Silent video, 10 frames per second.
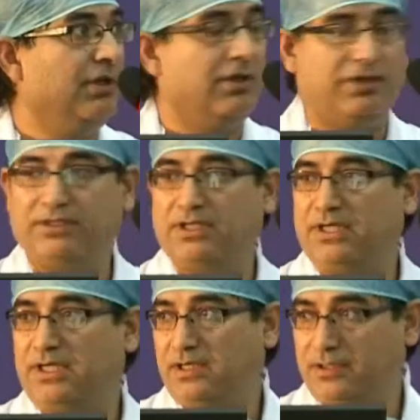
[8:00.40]
in
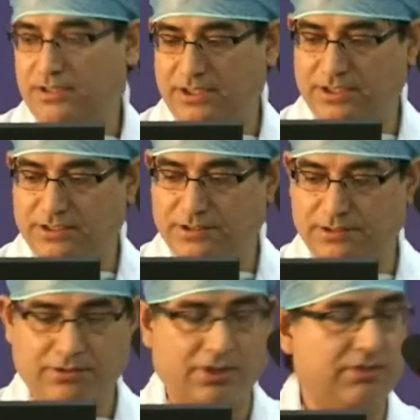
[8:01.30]

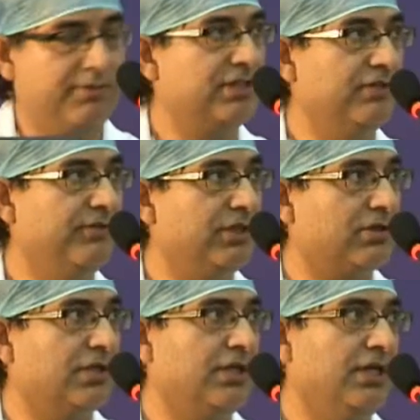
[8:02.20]
collaboration with
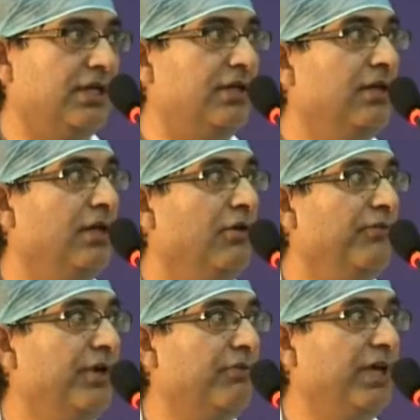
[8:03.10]
Dr. Khanna,
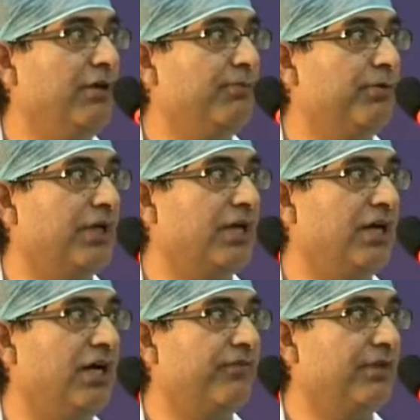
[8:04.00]
where we have put a
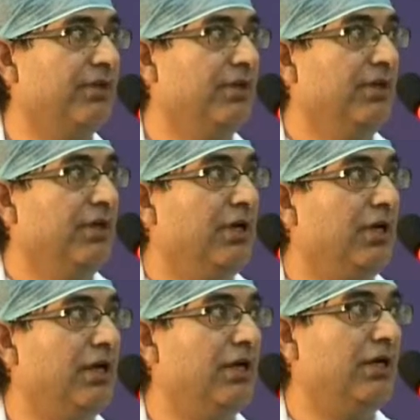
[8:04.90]
graft
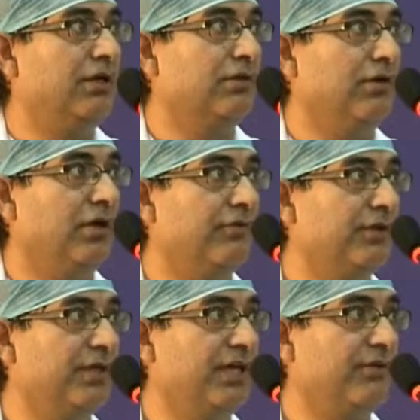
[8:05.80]
of
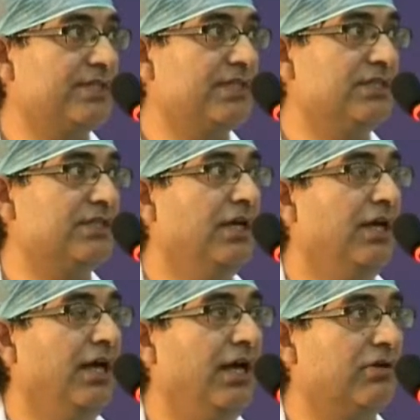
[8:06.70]
the great vessels,
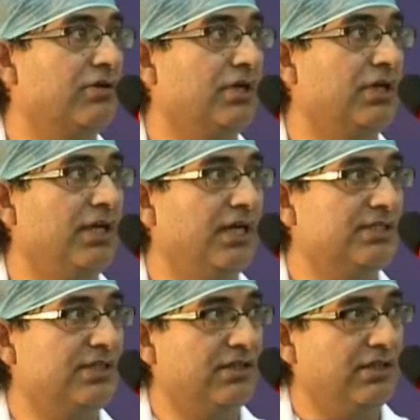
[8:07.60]
and Dr. Khanna
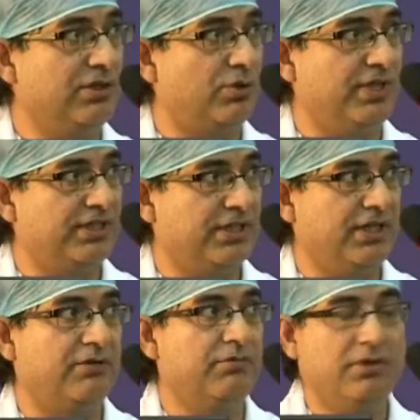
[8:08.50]
has done the intervention
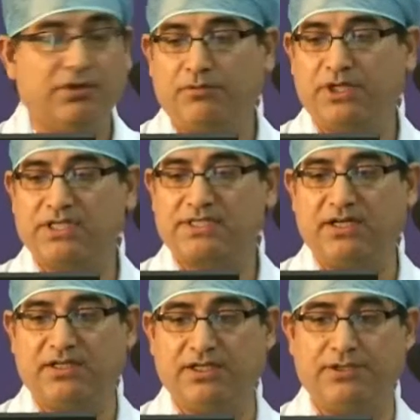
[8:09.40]
and put a
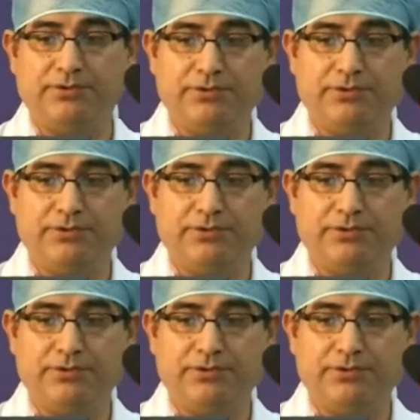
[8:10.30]
stent there.